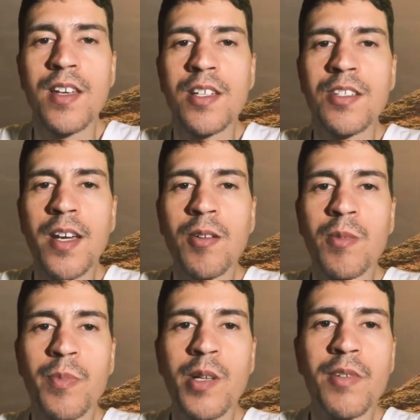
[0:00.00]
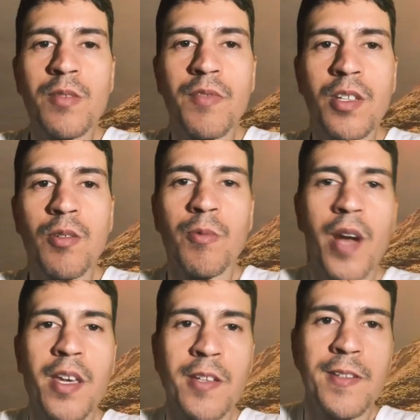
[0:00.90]
check our previous video
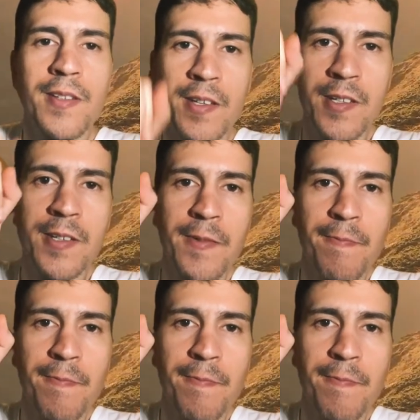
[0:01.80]
right here.